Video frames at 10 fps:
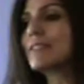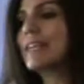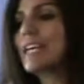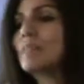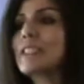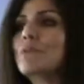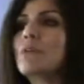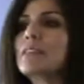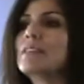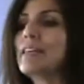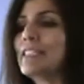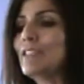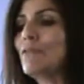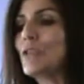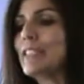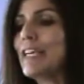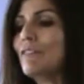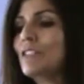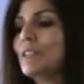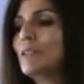same as it was in
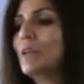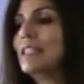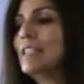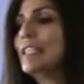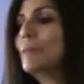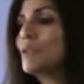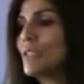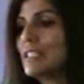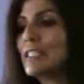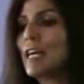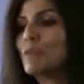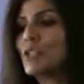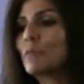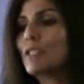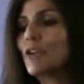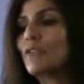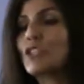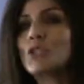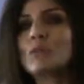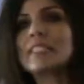1947, in the lead up to the establishment of the
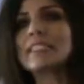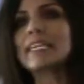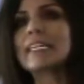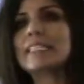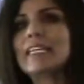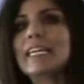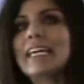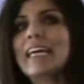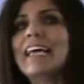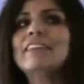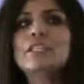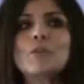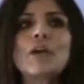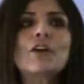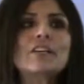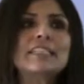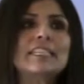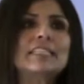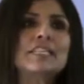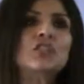Jewish state. And this
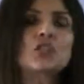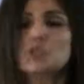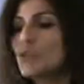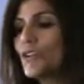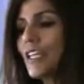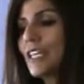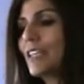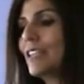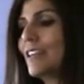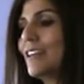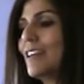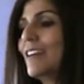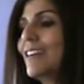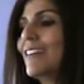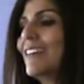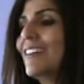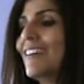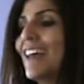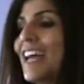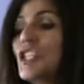priority is ensuring
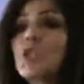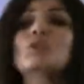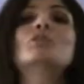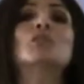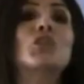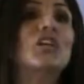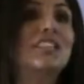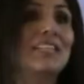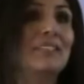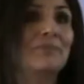a Jewish majority.